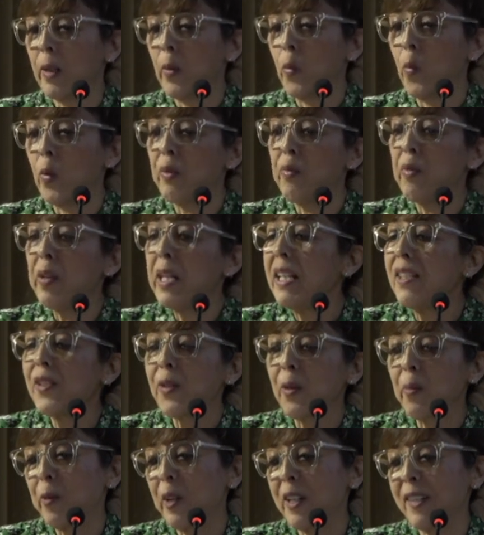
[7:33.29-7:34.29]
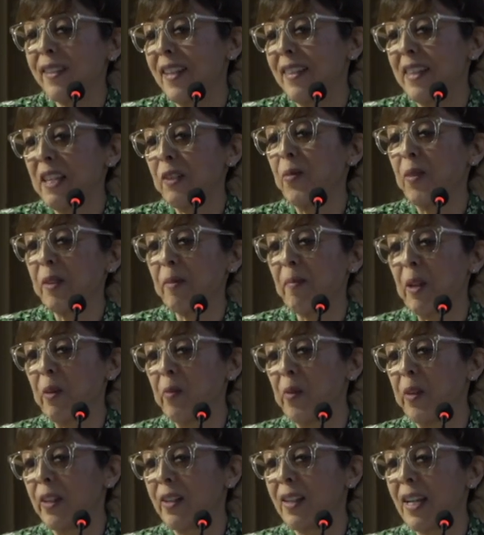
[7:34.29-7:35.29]
were really surprised that this was my
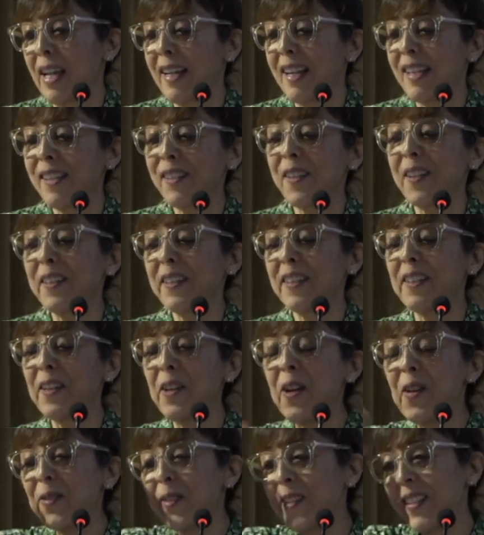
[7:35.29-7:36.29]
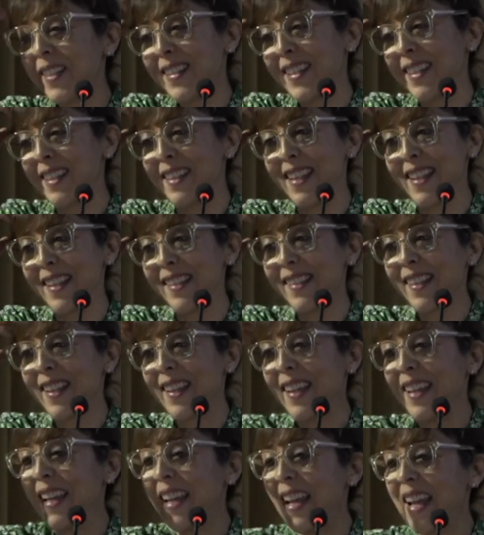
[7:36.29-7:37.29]
work. And I started noticing this.
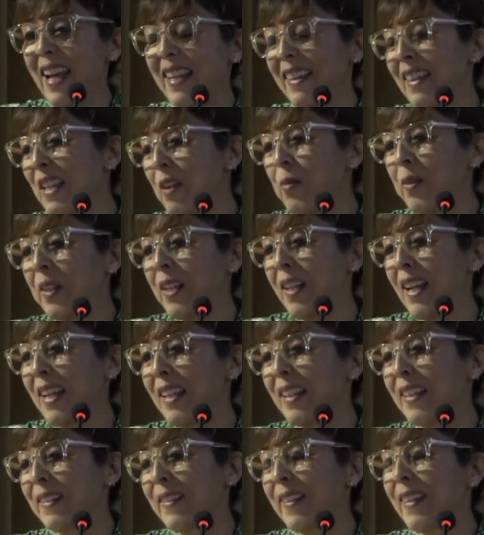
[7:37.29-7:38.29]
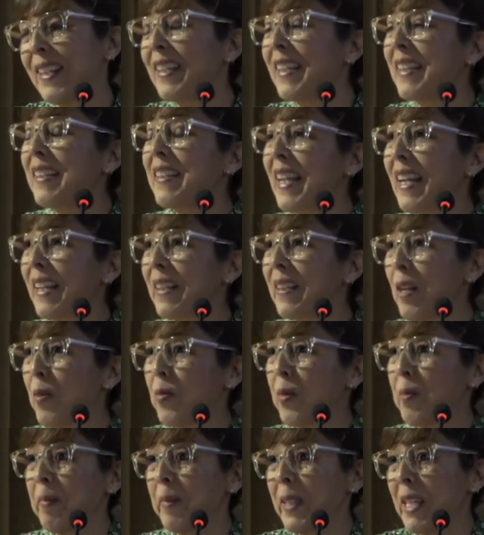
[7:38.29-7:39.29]
And they were like thinking that they
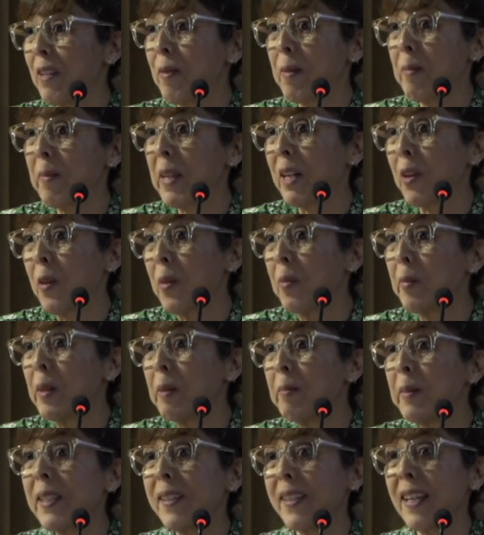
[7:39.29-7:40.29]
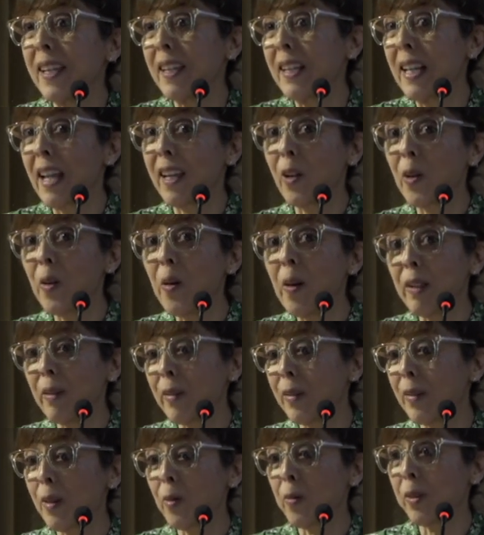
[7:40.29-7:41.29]
were giving me a compliment, saying like, oh, I
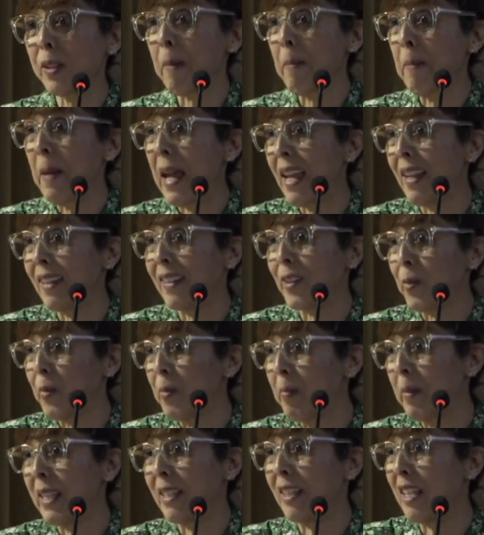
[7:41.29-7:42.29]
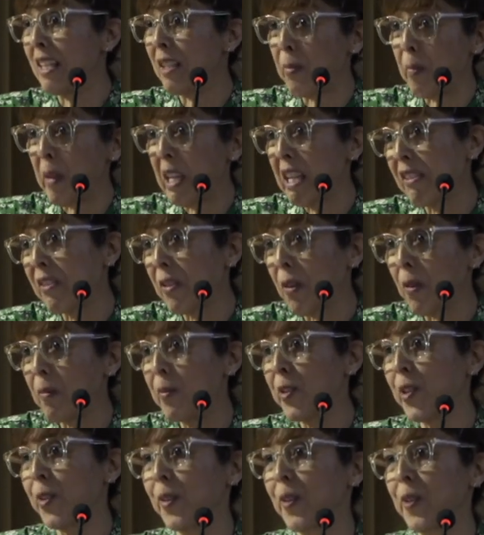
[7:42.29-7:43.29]
thought it was a man who made this big
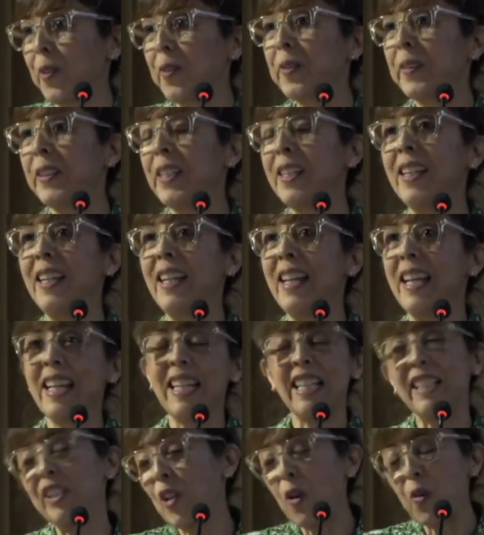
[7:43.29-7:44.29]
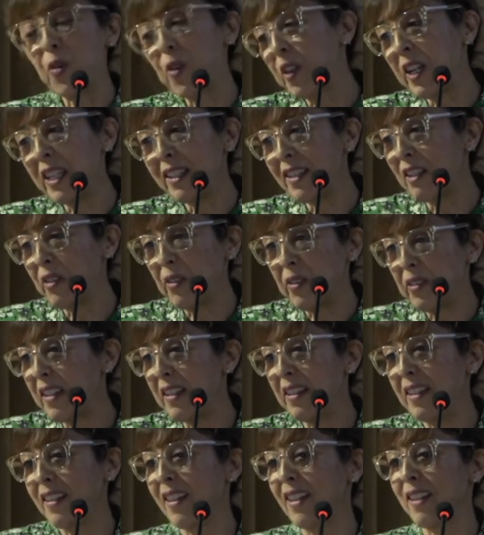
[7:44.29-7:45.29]
sculpture, no? It's so great that you did
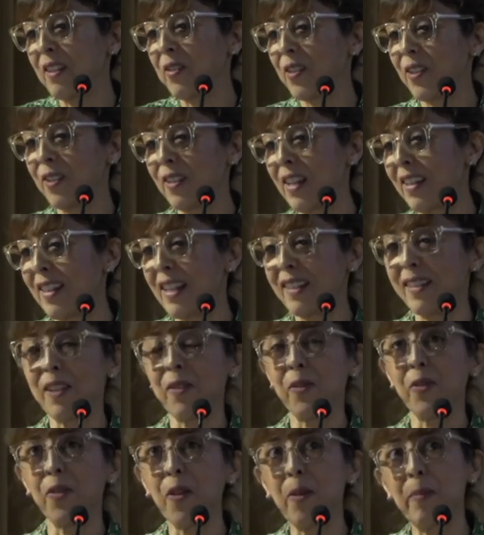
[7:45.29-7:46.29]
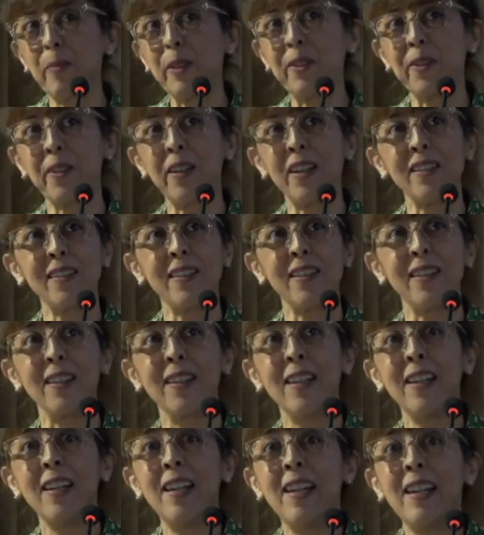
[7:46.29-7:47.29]
it. And I was just like, that sounds so patronizing.
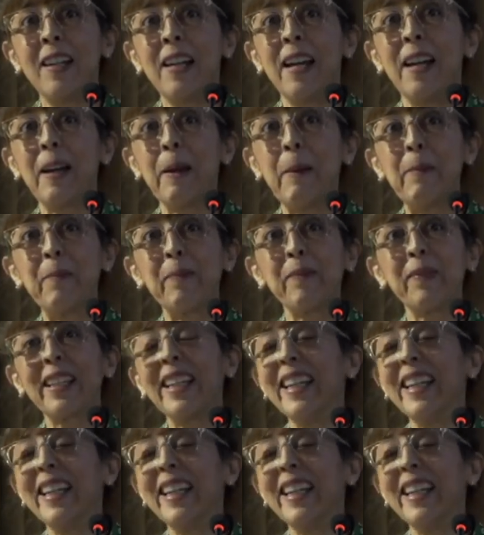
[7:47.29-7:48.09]
Um,